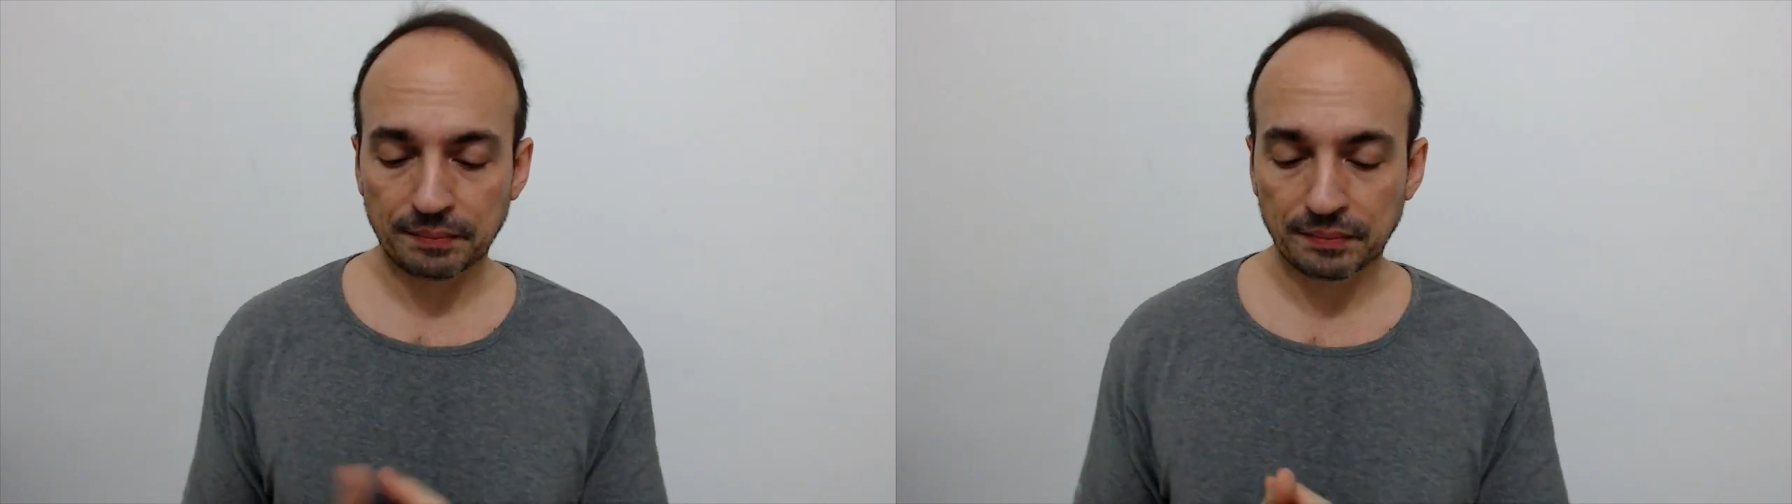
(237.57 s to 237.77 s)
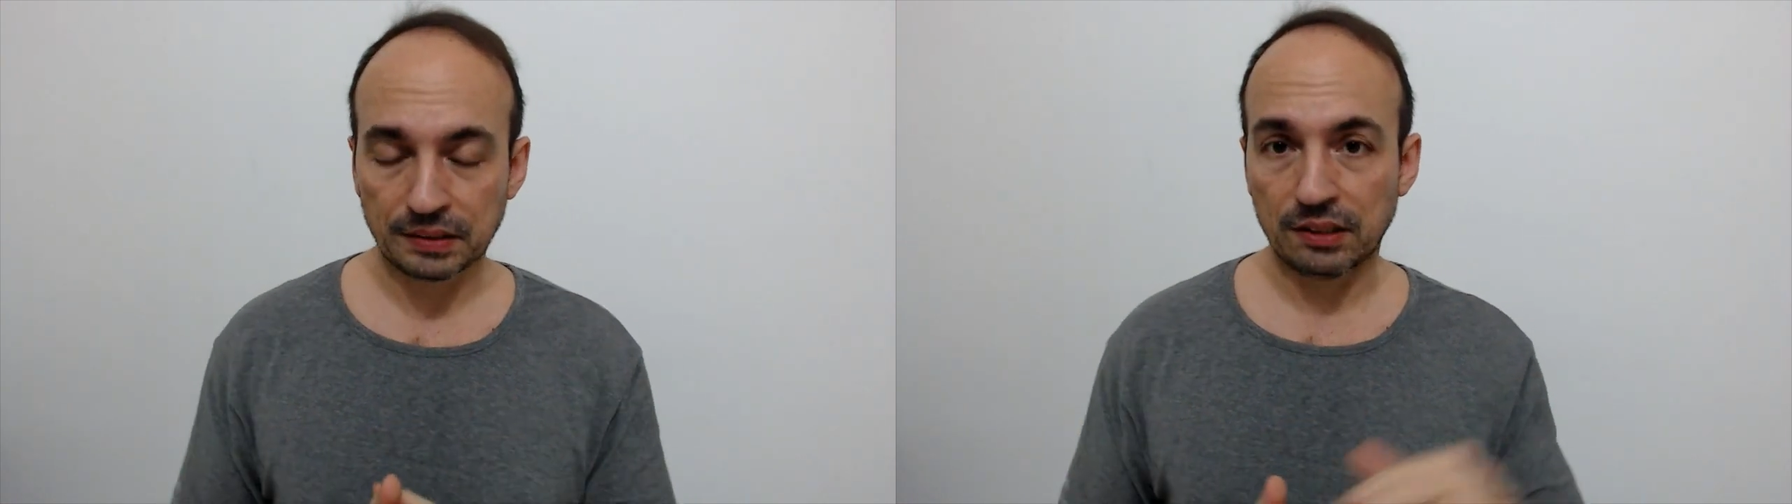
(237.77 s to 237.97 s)

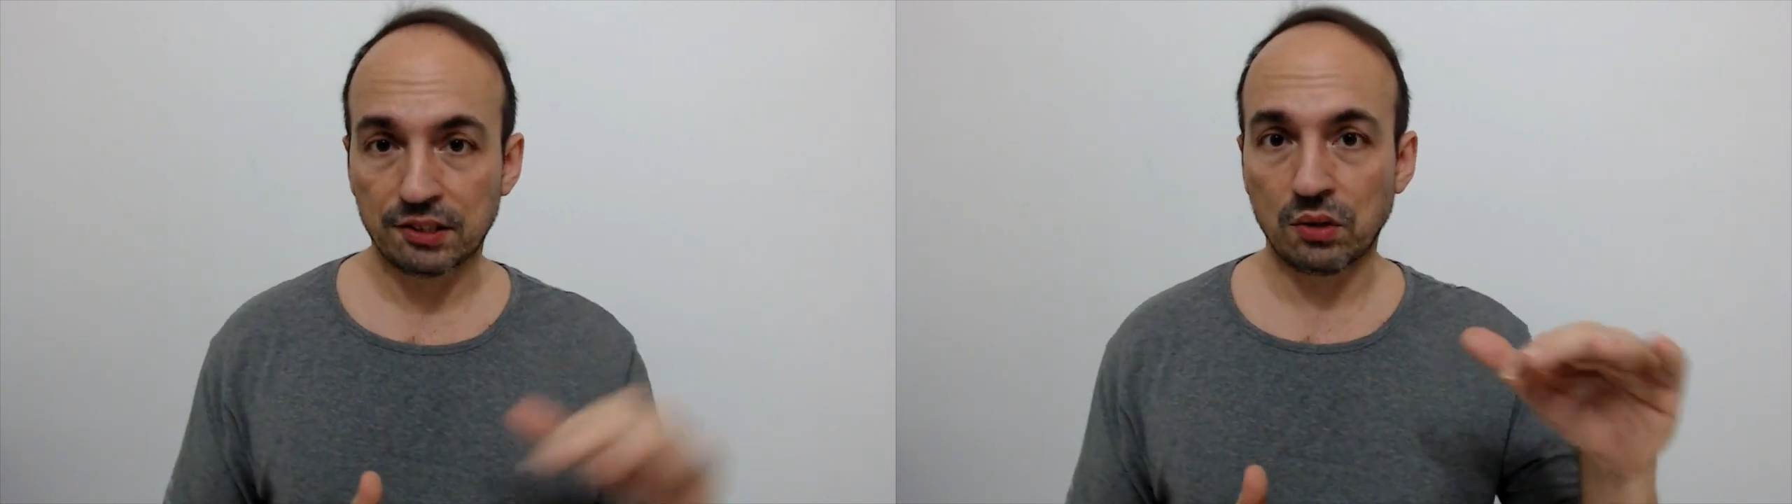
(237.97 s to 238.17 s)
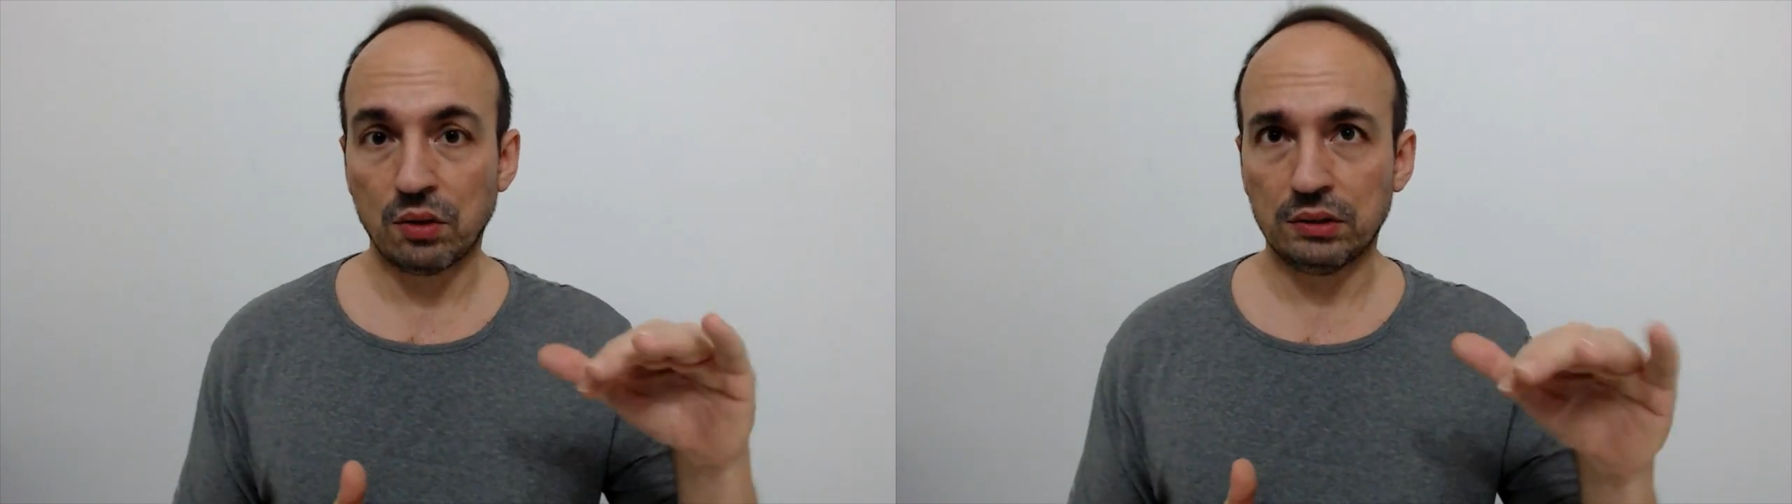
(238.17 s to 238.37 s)
in
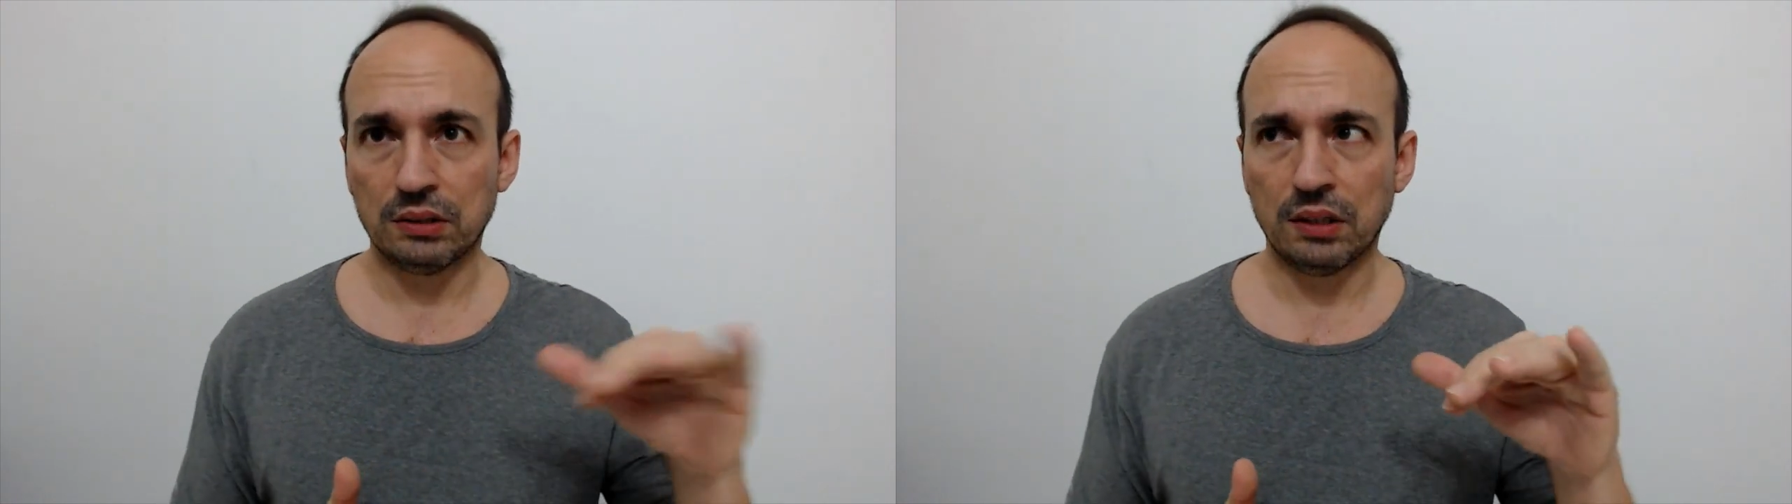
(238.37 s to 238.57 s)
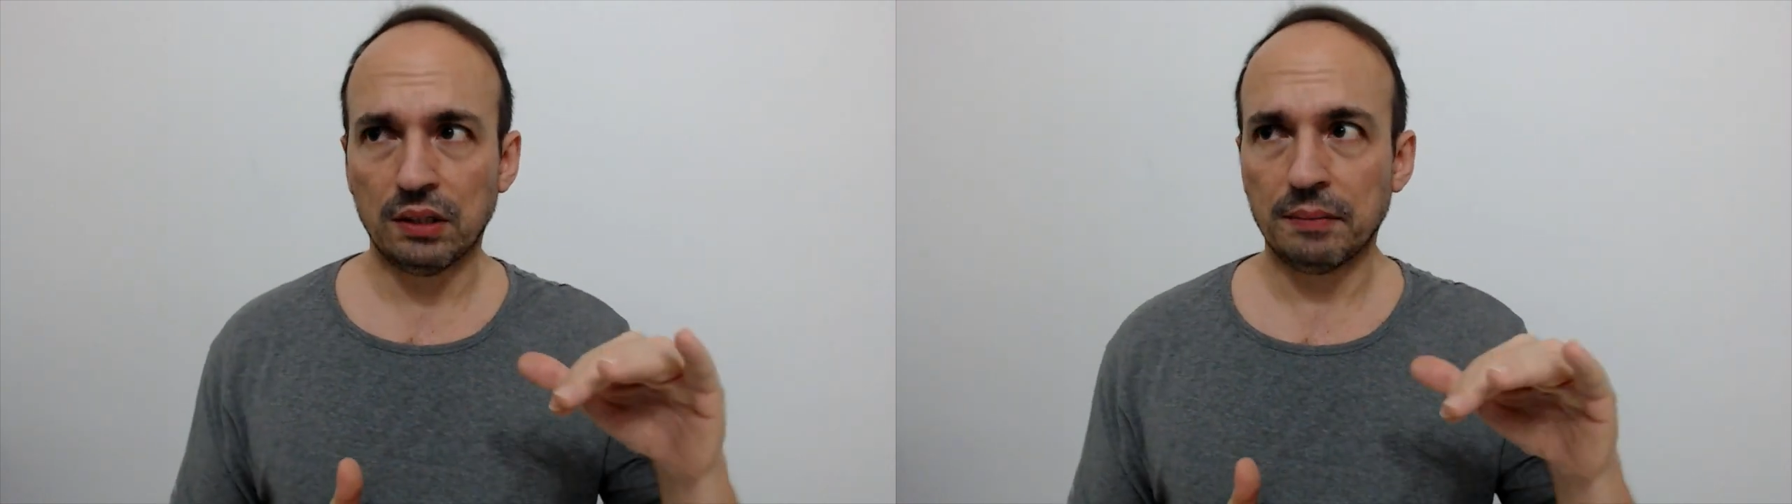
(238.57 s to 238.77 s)

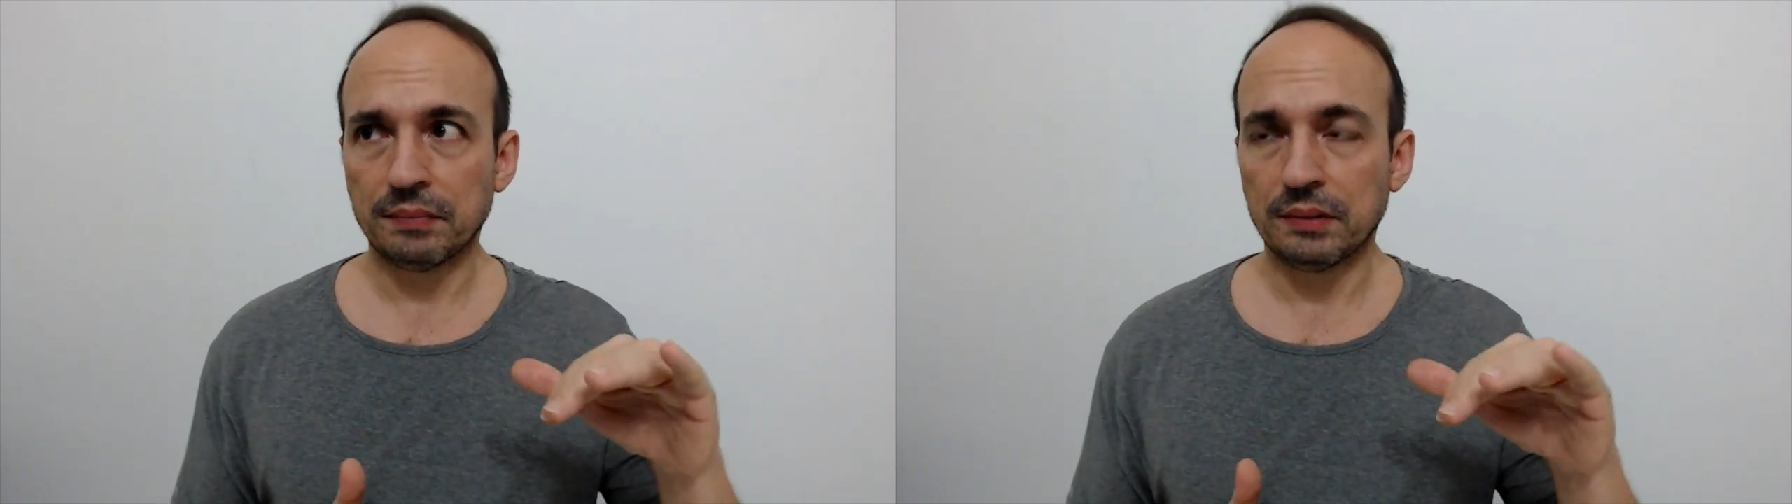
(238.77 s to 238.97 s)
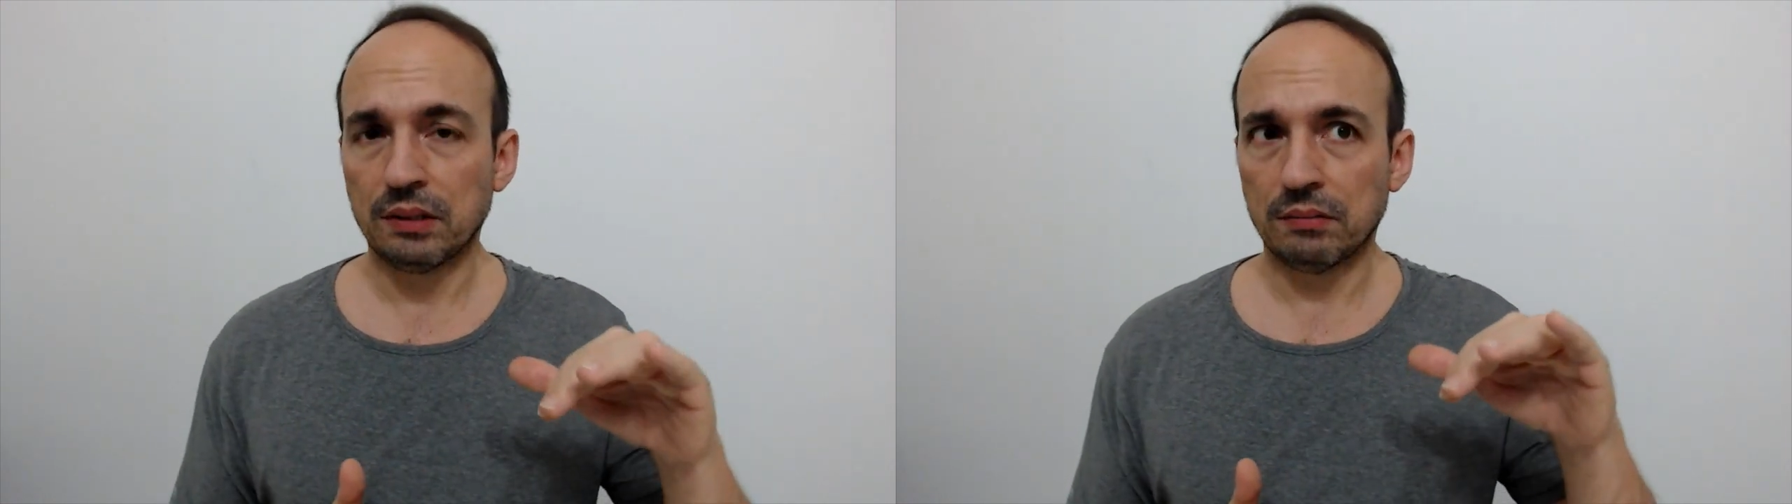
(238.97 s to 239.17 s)

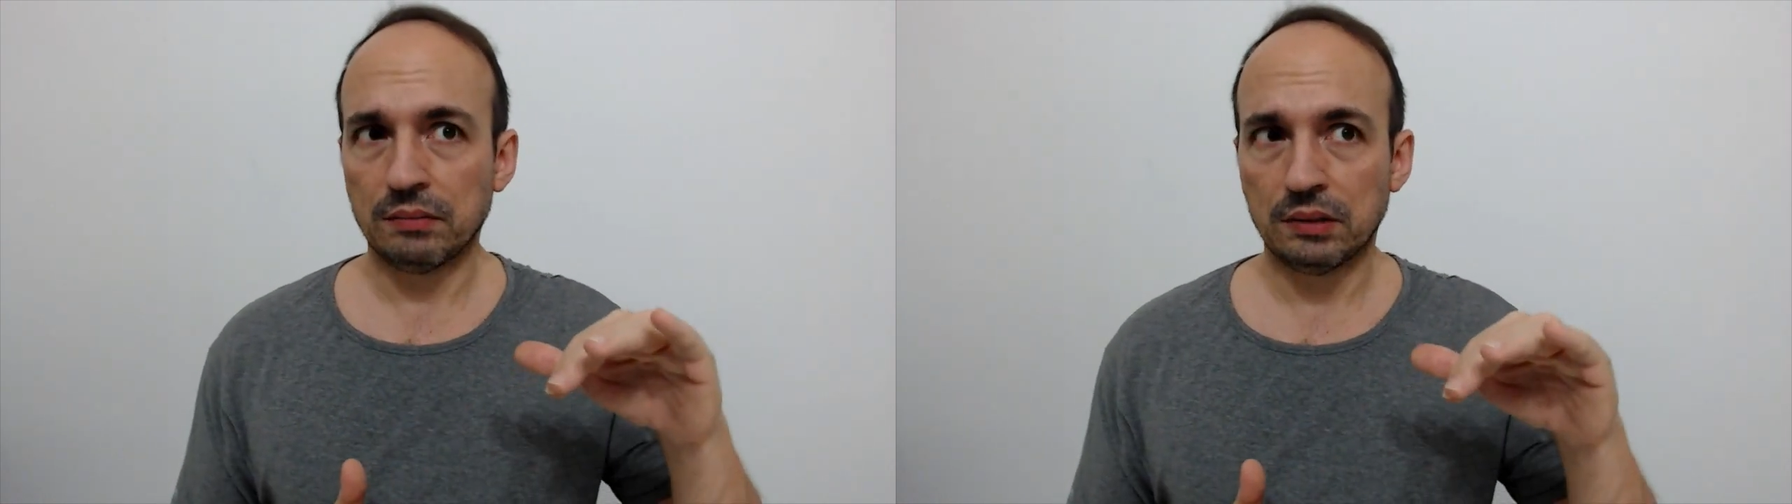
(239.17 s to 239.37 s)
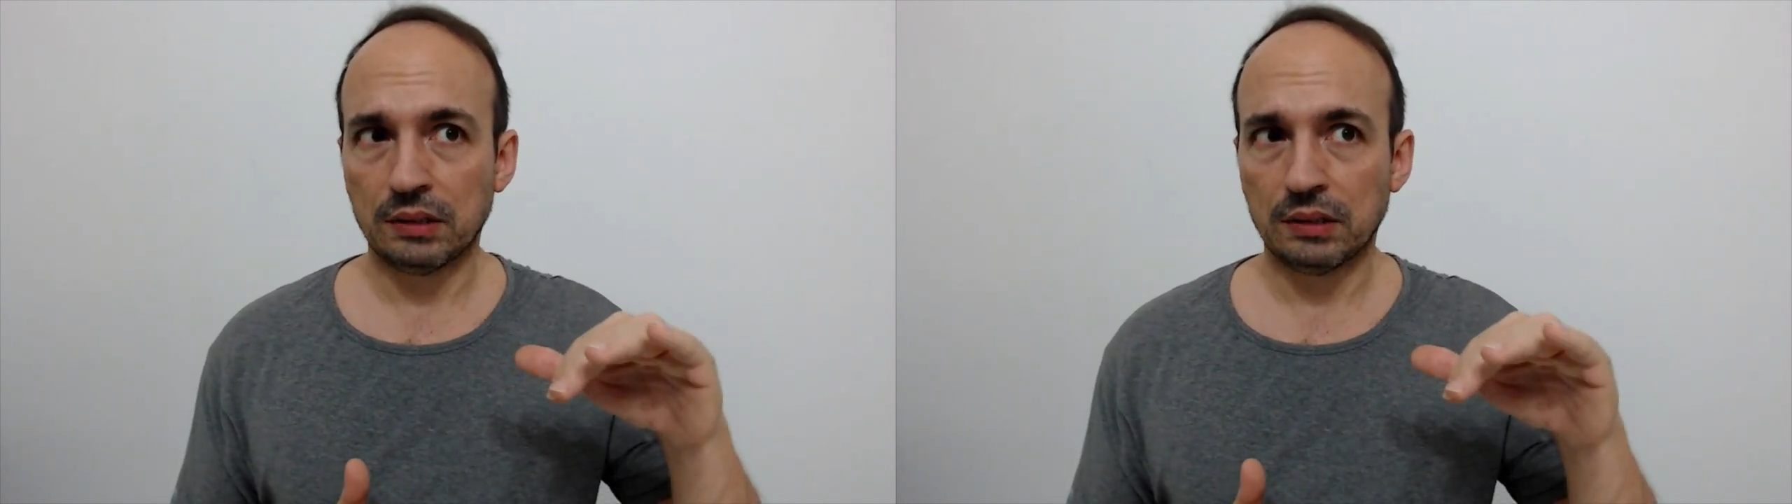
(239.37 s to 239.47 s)
the